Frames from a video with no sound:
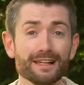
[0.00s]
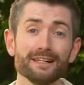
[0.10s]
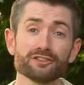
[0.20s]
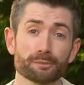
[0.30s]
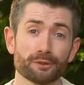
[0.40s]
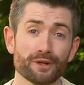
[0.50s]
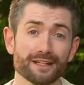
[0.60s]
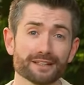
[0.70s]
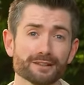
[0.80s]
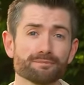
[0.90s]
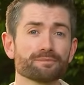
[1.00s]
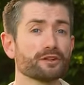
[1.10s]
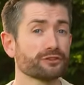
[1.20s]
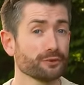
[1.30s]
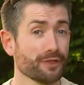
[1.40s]
lilies are perennial.
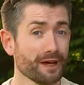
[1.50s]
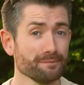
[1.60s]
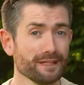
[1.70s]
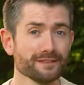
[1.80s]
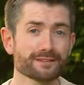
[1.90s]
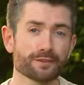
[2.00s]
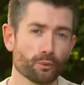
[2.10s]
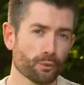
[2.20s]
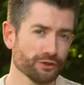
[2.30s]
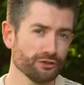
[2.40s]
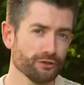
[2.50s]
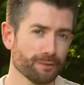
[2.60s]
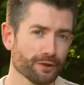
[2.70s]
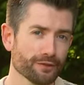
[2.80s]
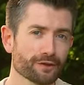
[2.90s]
So that means that once you've
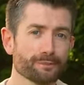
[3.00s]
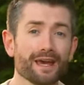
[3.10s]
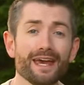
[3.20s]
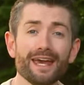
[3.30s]
bought them,